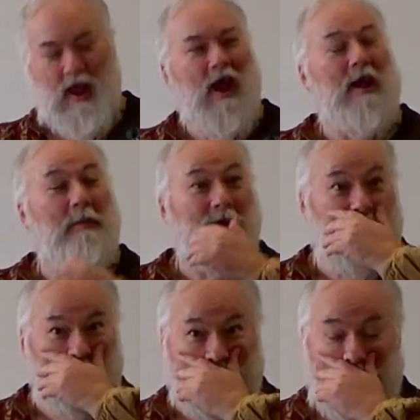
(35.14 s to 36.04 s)
A couple of
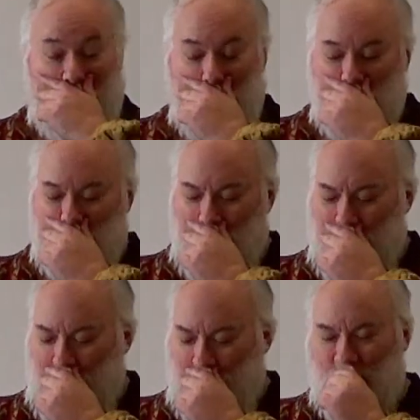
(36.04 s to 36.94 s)
years ago,
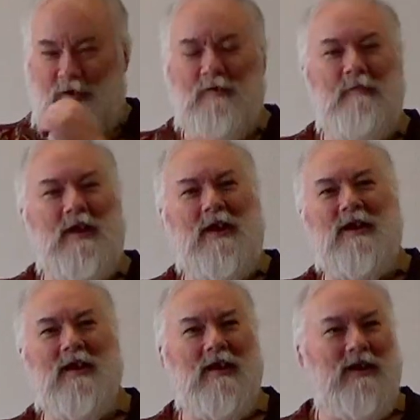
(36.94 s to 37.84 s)
a friend of mine
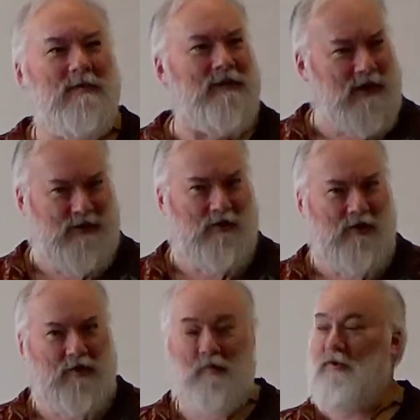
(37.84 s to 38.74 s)
named
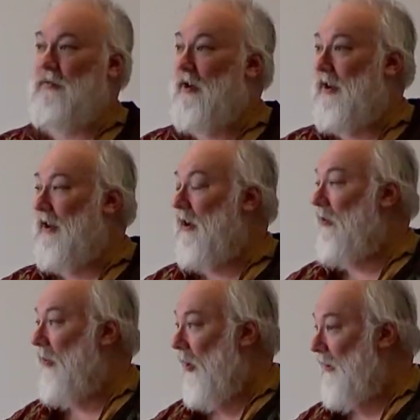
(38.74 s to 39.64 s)
Nighthawk was running a
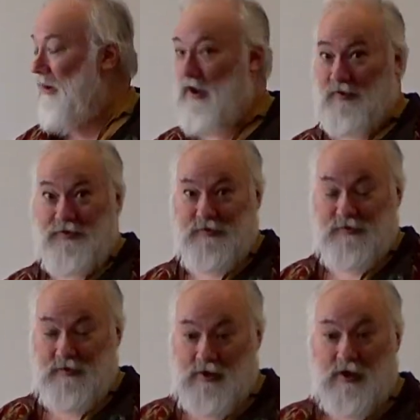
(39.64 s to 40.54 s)
heraldic
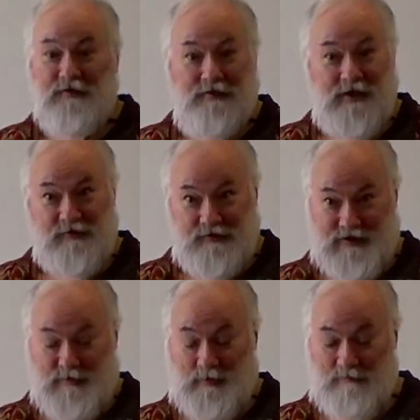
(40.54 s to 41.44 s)
consultation
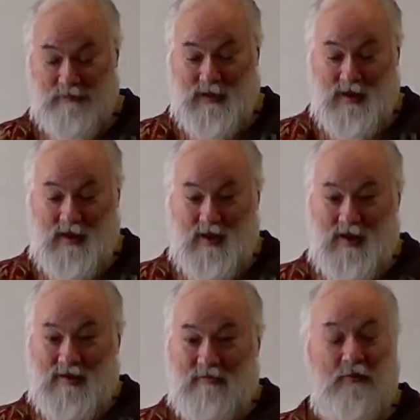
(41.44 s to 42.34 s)
table
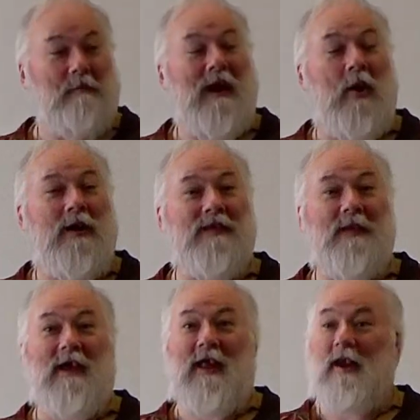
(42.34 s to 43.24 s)
for a barony
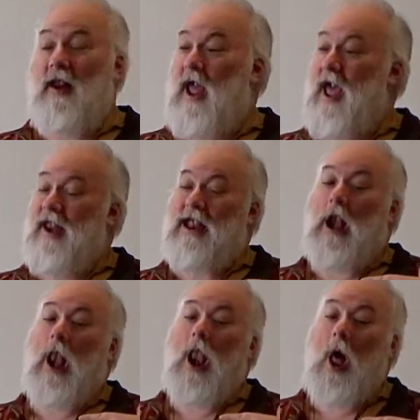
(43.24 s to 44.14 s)
that had had a
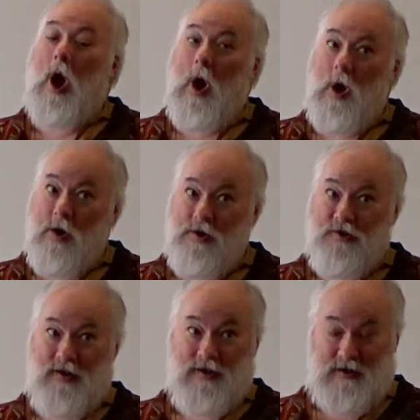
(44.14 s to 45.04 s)

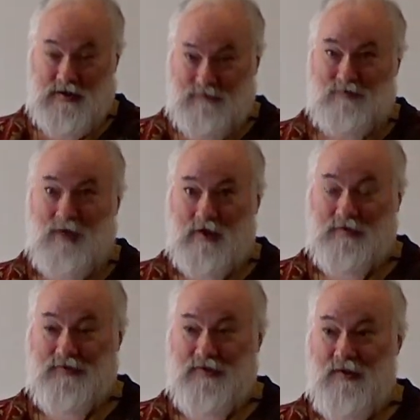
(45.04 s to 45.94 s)
large
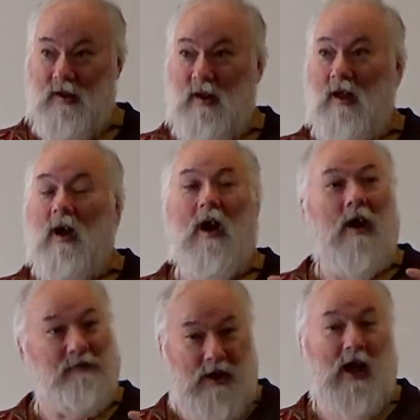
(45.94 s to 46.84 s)
influx
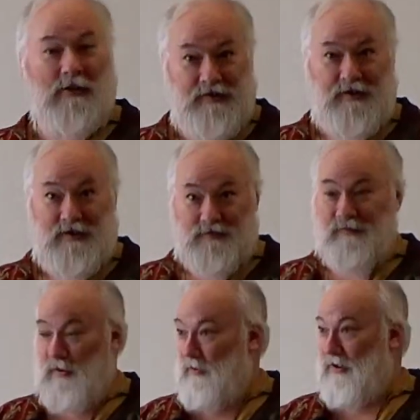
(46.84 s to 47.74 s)
of college kids
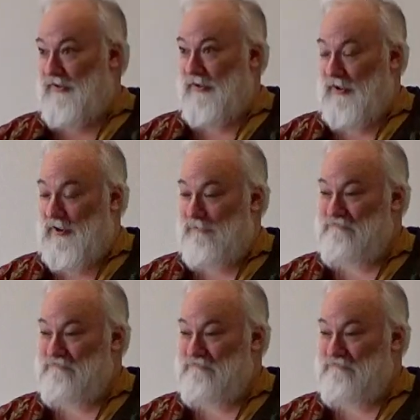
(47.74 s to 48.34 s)
very recently.